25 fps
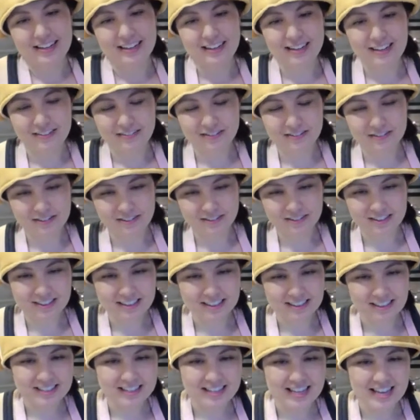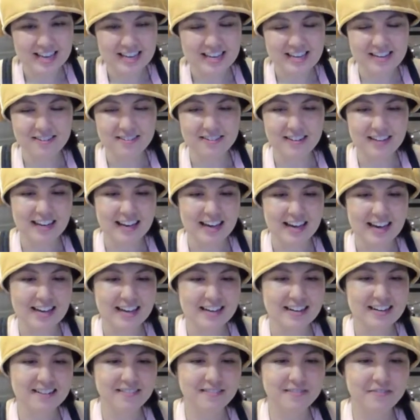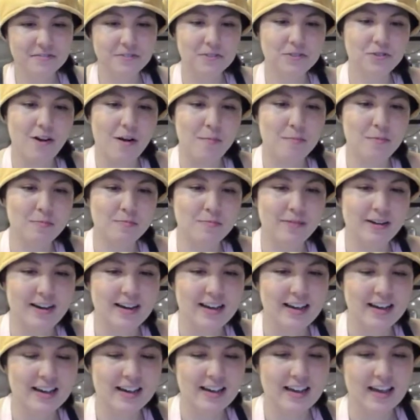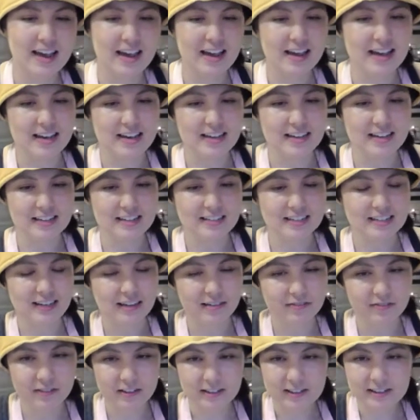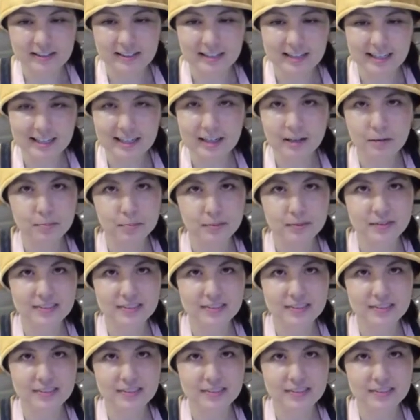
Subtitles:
Of course. Thank you again for dropping by and have fun cleaning up.